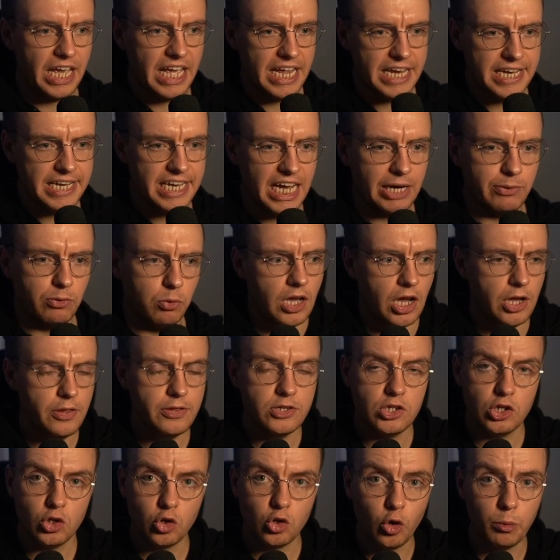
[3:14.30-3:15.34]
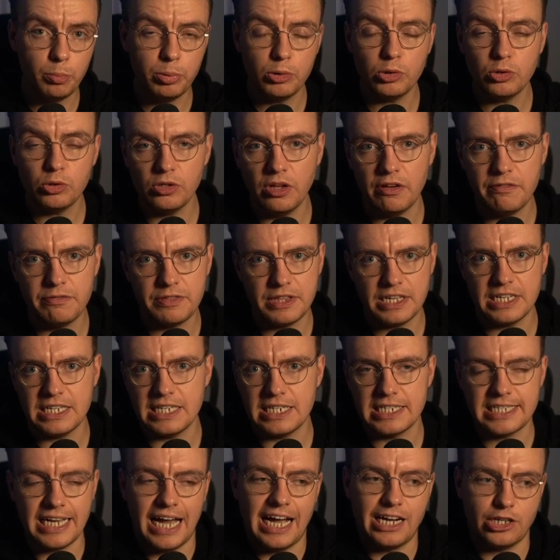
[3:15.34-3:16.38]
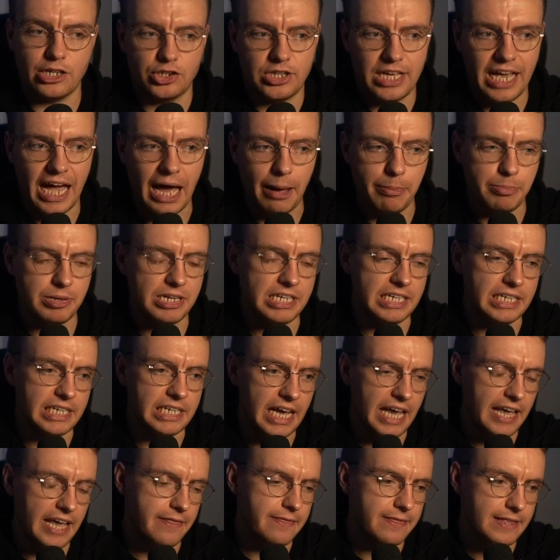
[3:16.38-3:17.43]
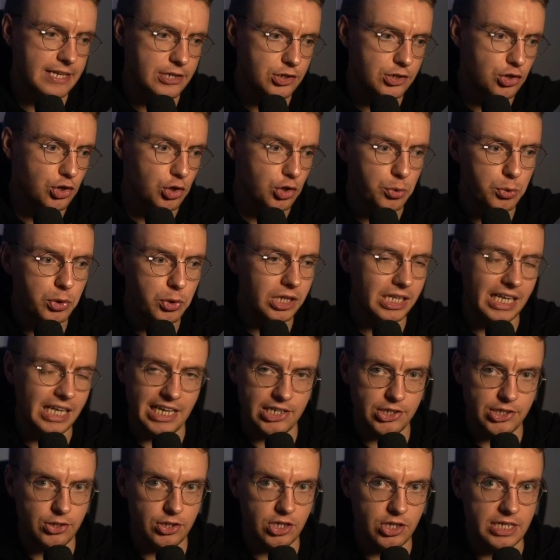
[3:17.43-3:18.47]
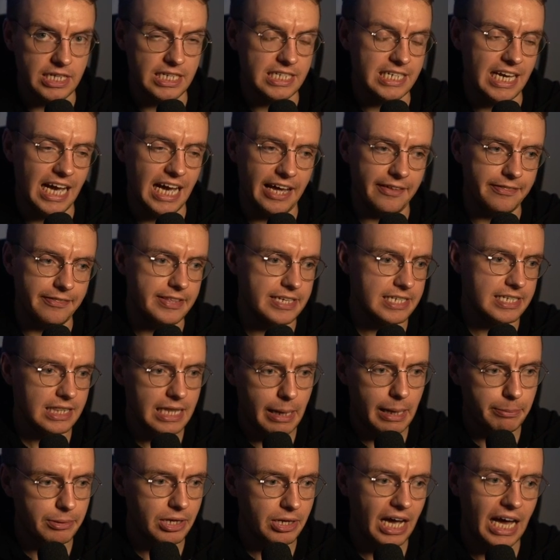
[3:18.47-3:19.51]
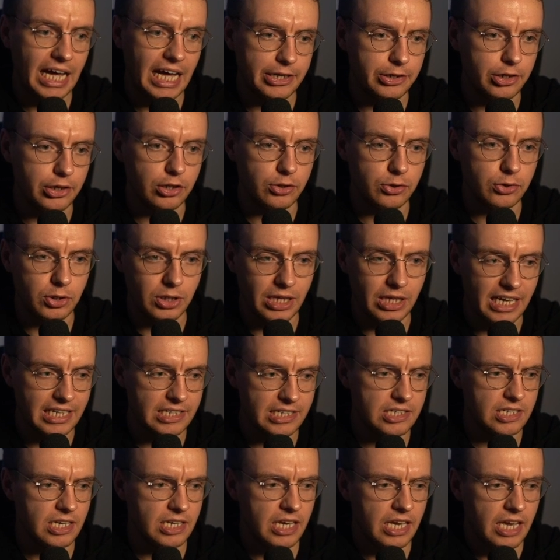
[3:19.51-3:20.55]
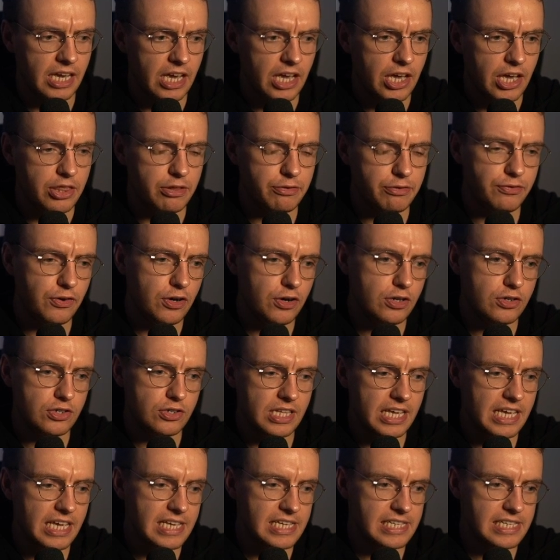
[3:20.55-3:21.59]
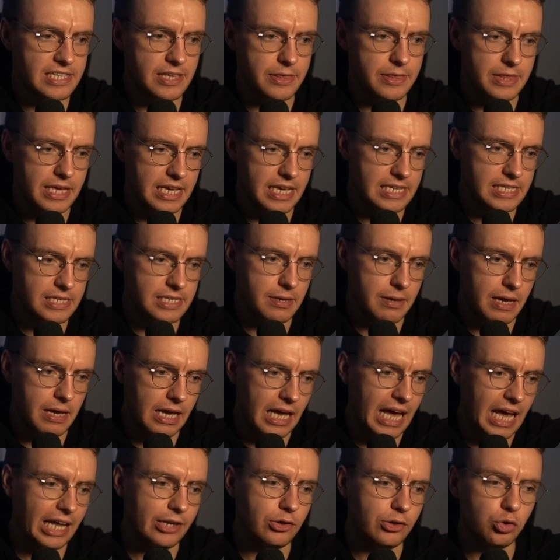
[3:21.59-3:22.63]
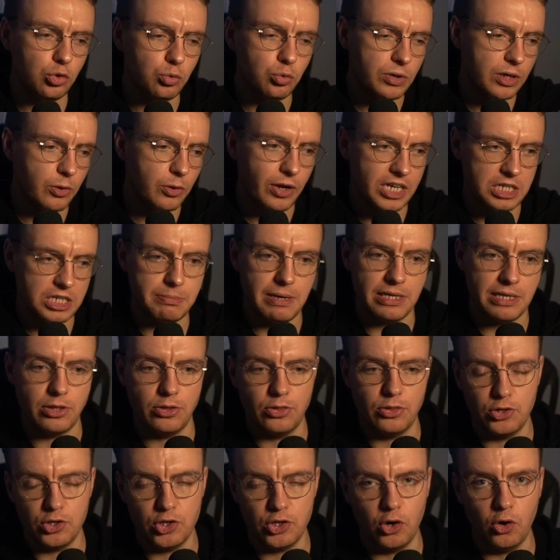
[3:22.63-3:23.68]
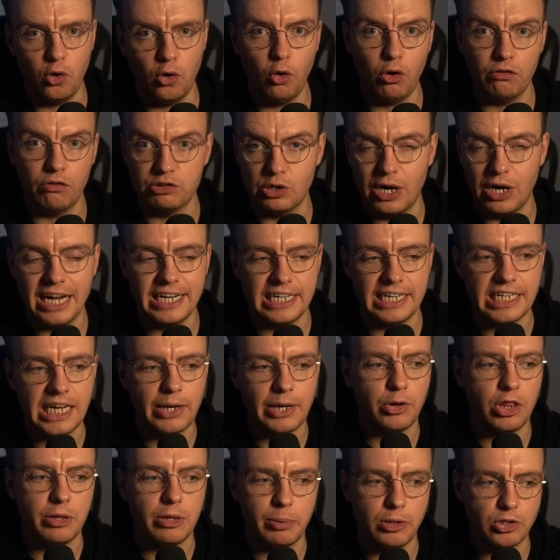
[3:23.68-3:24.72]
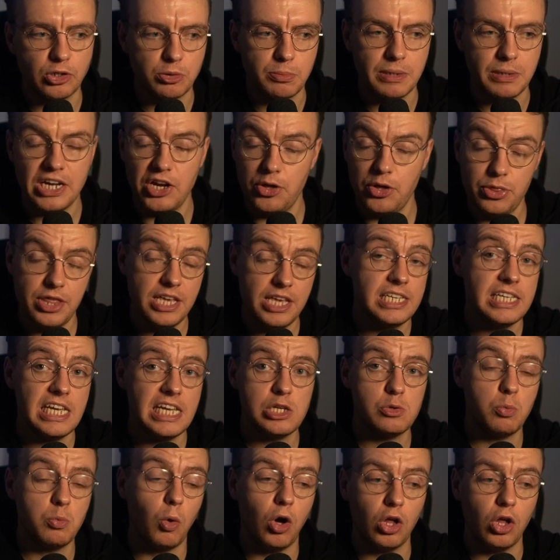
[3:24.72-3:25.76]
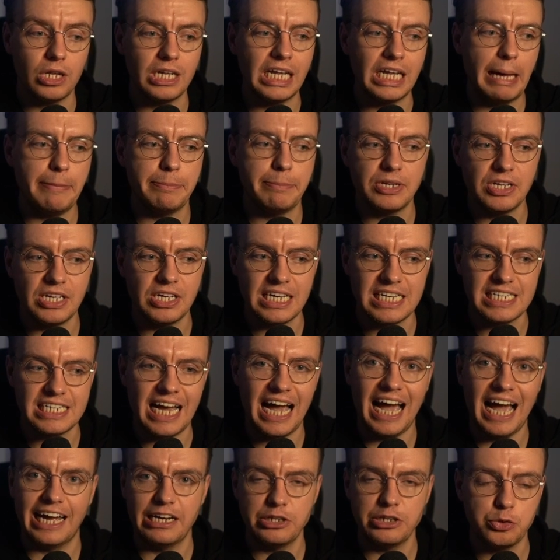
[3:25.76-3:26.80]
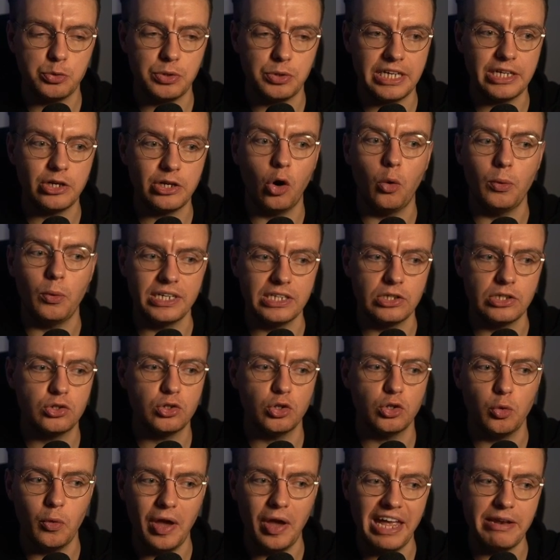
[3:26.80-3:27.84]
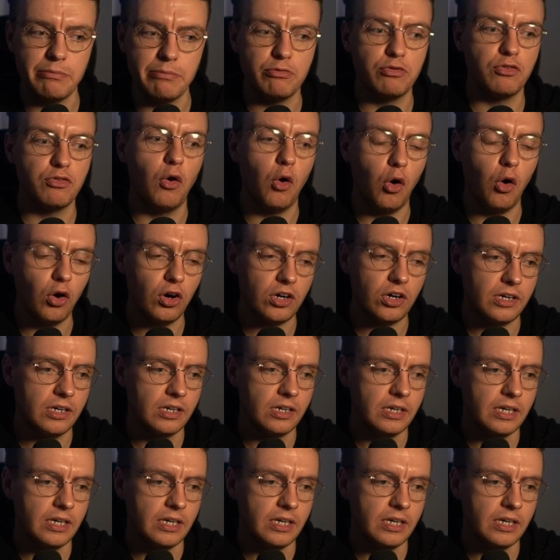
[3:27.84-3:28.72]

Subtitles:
in now, and there's a couple of things actually happening in this new class that you need to add, this LambdaHandler class. The first is this handle request method that you're overriding down at the bottom here. This is what Lambda is actually going to invoke.